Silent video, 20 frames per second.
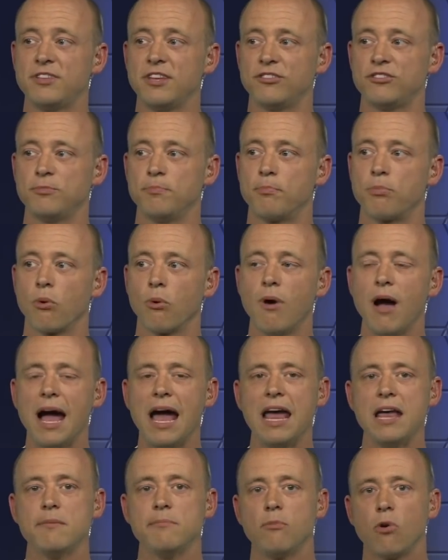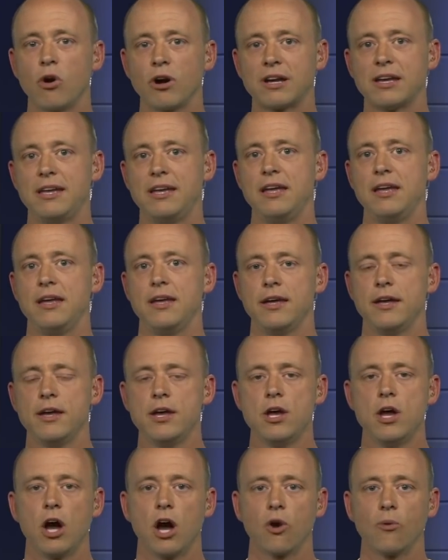this bright marquee
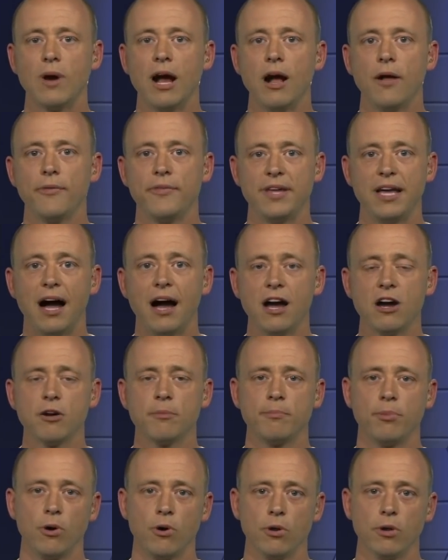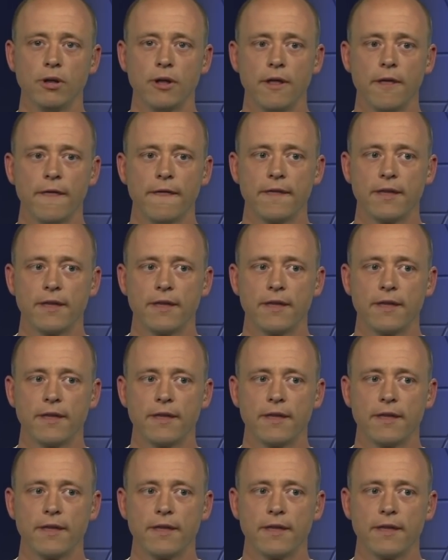around the Iron Bowl